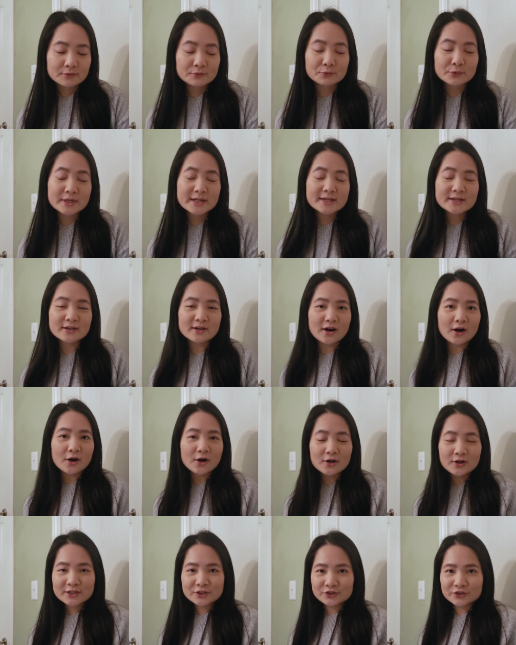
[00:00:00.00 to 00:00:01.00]
We
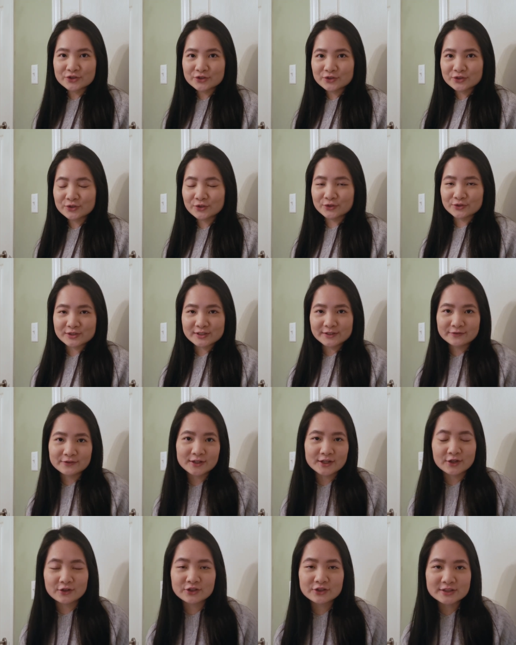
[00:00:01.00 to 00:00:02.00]
are introduced to those different
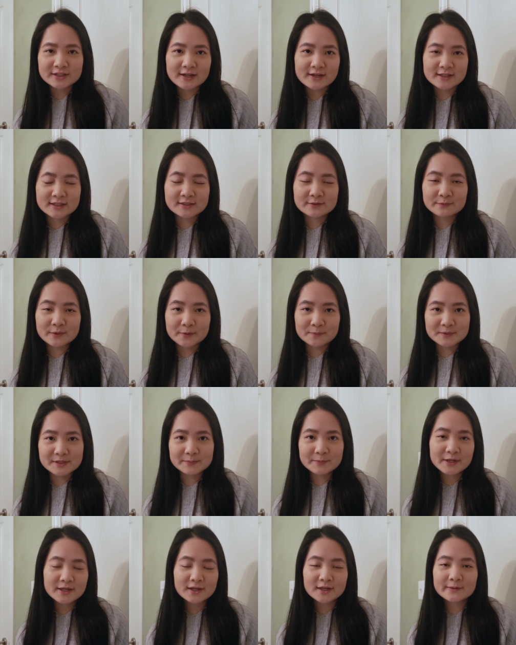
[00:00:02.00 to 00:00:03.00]
characters I am
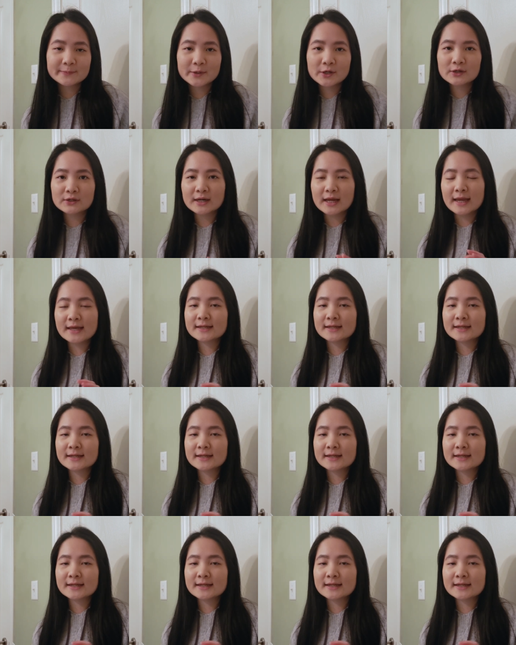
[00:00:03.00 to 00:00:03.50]
speaking about,